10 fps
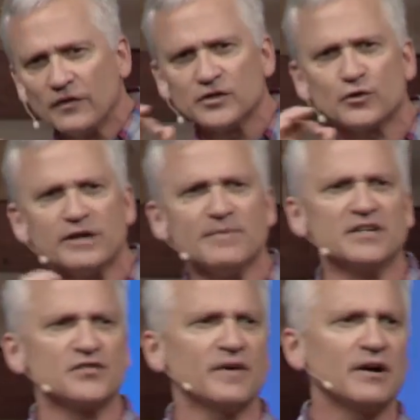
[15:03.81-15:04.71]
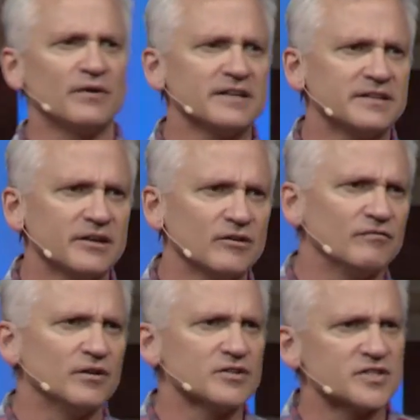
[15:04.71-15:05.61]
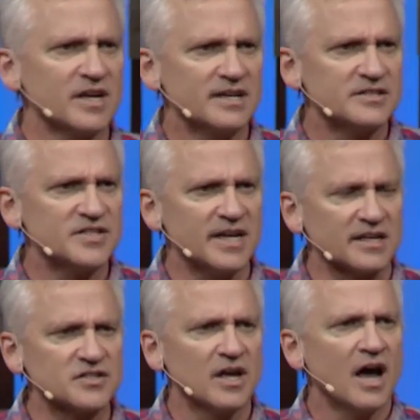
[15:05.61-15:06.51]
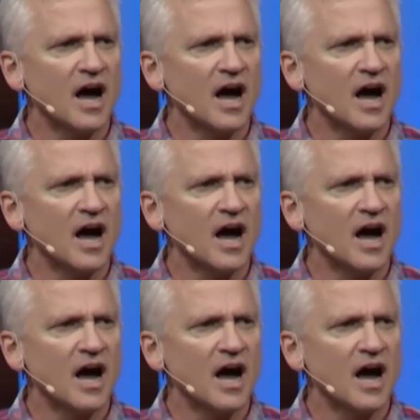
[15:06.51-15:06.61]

the treatment is found right there in verse 6